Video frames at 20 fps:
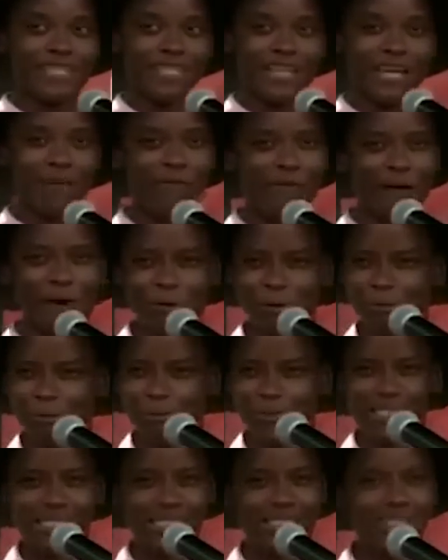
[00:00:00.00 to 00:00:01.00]
I found
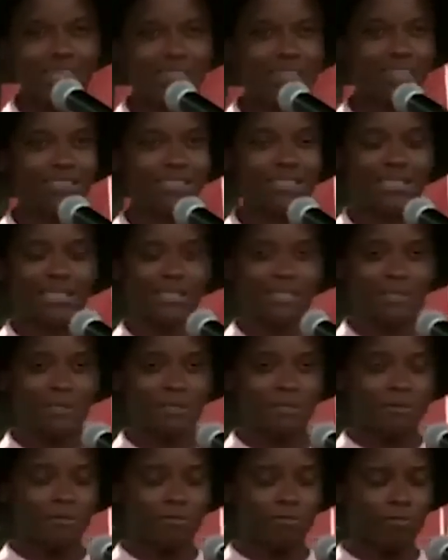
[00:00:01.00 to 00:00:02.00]
peace.
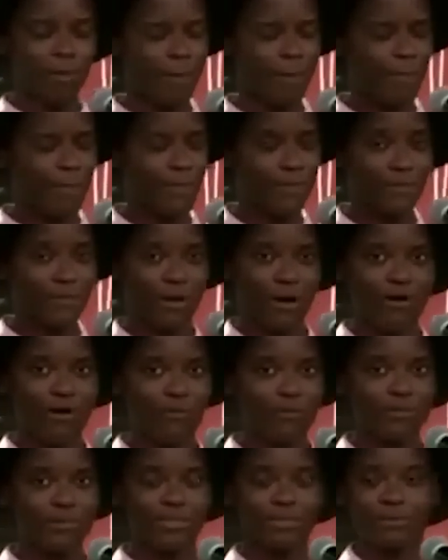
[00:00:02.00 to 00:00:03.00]
My mental health
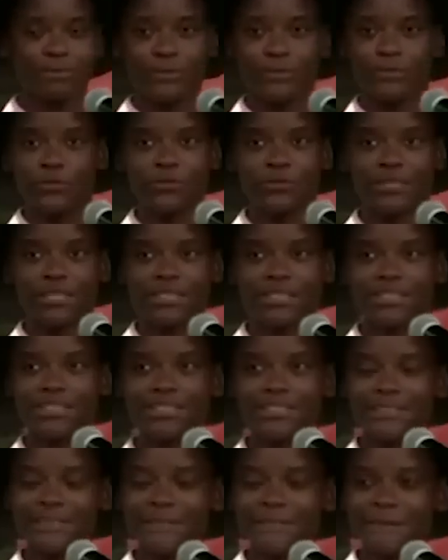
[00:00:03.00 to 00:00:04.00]
was improving.
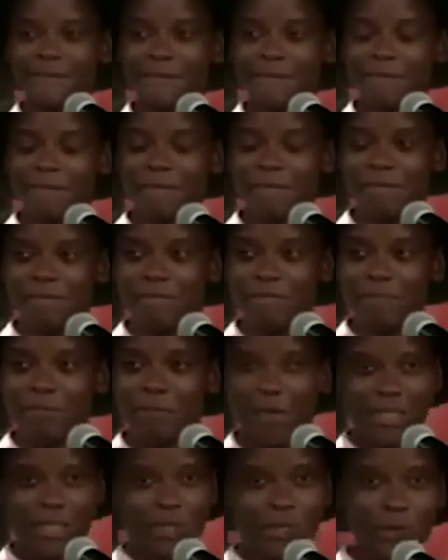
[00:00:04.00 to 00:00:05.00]

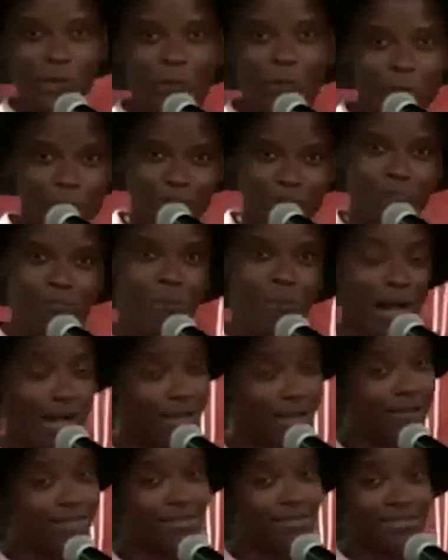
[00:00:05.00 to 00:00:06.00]
My joy was
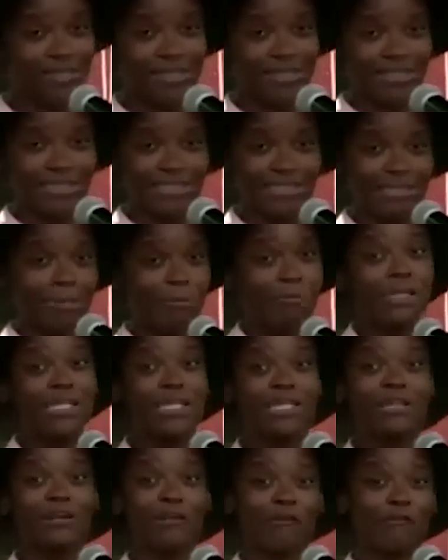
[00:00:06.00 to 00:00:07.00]
back. The
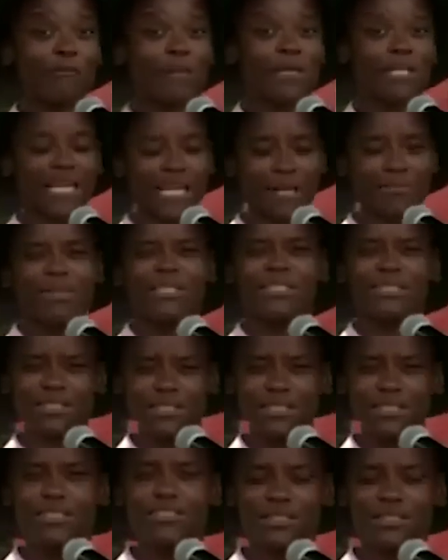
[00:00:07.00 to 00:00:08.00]
meaning of my name,
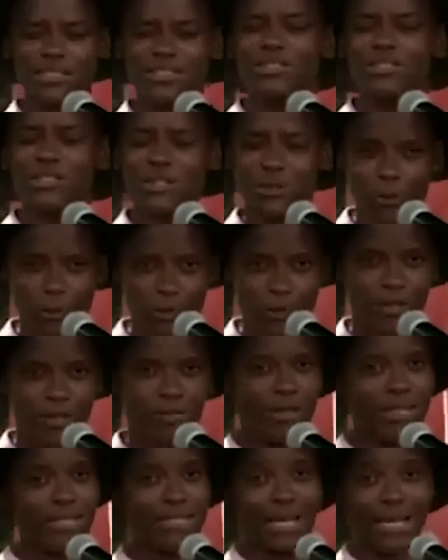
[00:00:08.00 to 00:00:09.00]
Letitia, is joy.
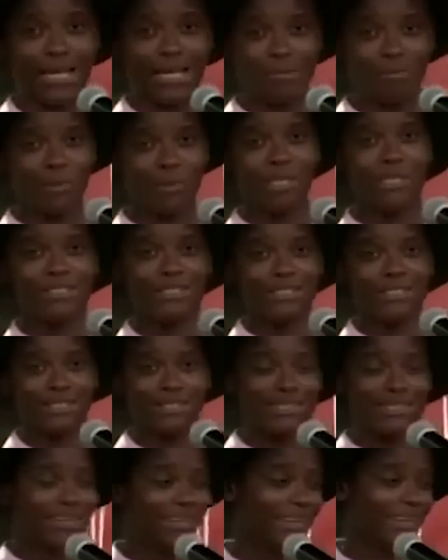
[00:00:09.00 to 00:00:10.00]
My dad picked it.
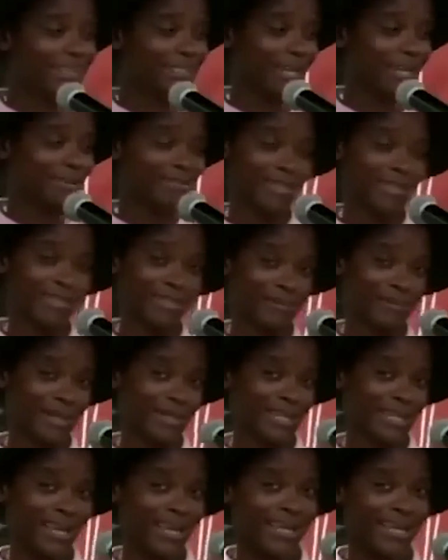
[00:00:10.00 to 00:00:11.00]
Shouts out to my
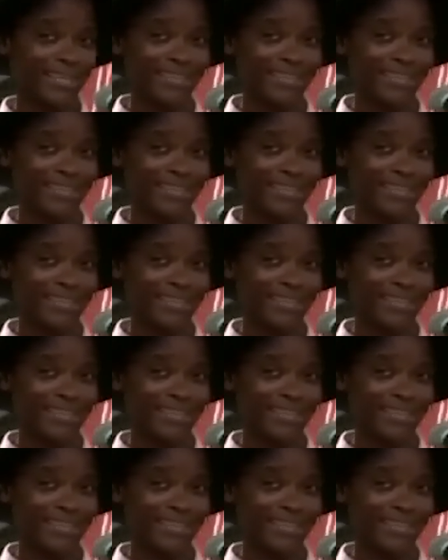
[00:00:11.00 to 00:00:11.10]
dad.